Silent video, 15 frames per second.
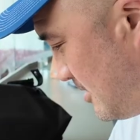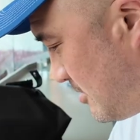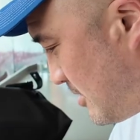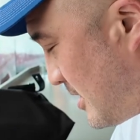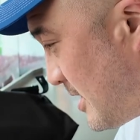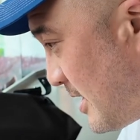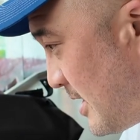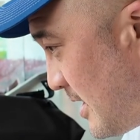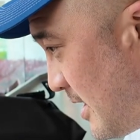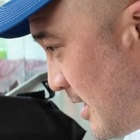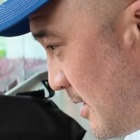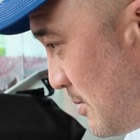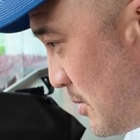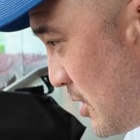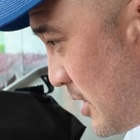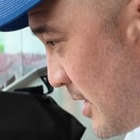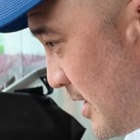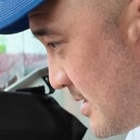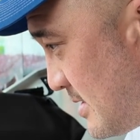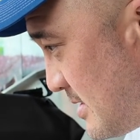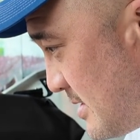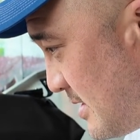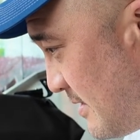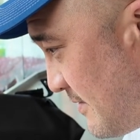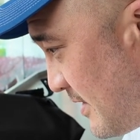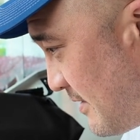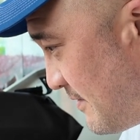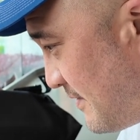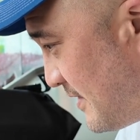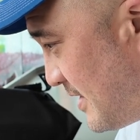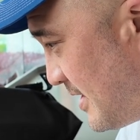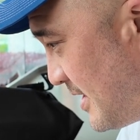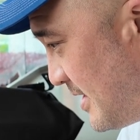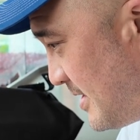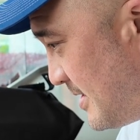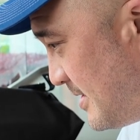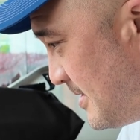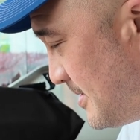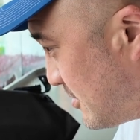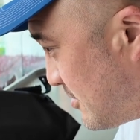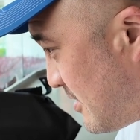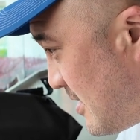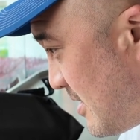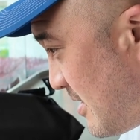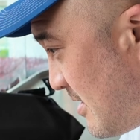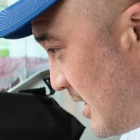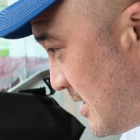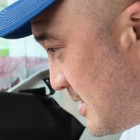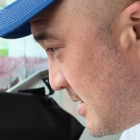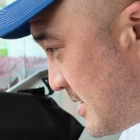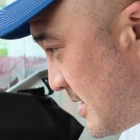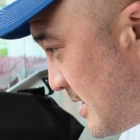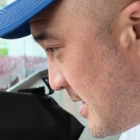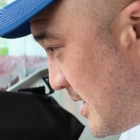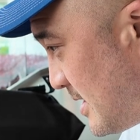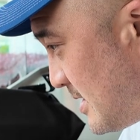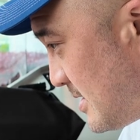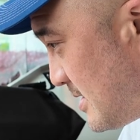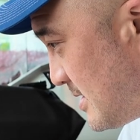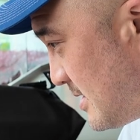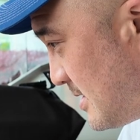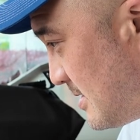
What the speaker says: Okay, market, let's see if I can find drive insights.